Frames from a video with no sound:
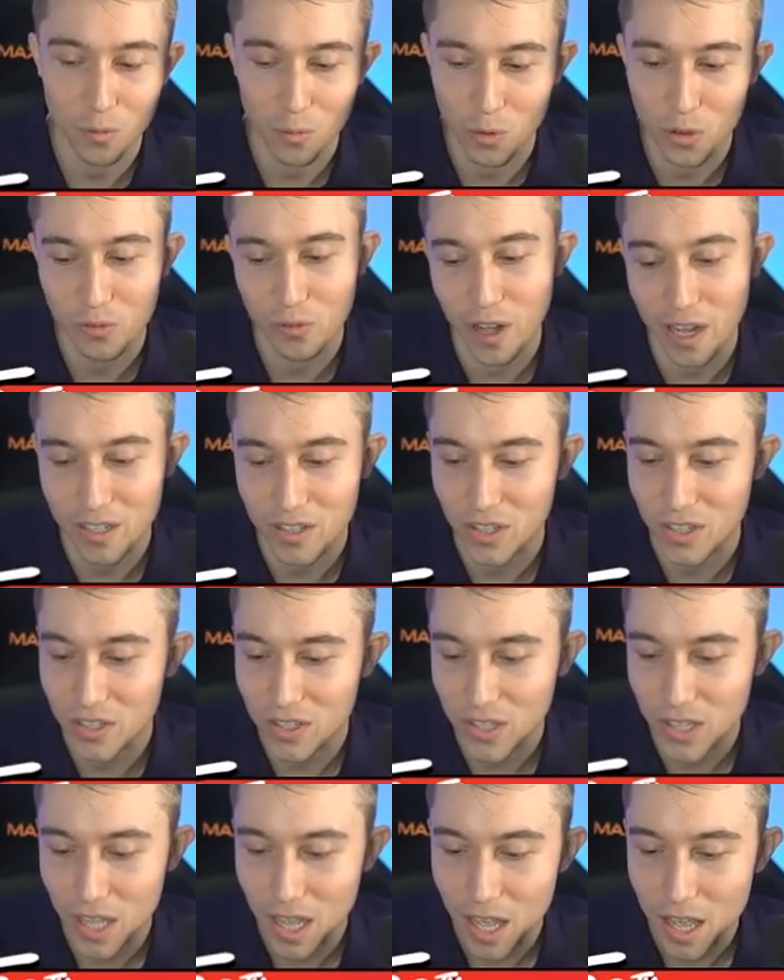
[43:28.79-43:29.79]

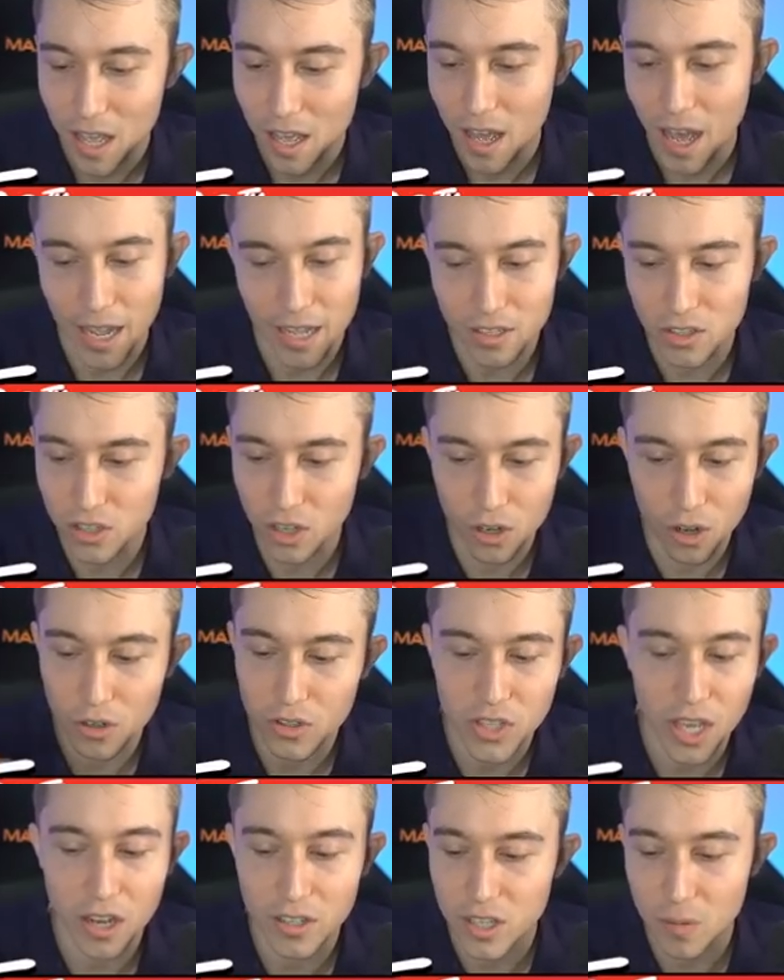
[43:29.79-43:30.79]
reflexes. I can still
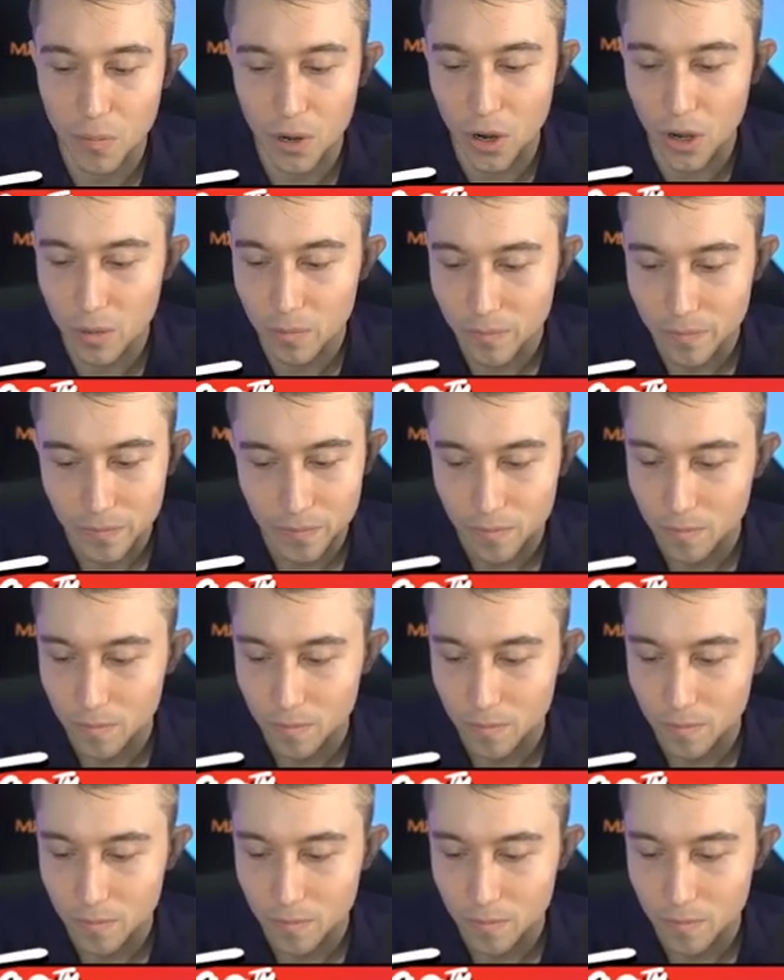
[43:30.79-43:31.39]
go Skeleton Barrel.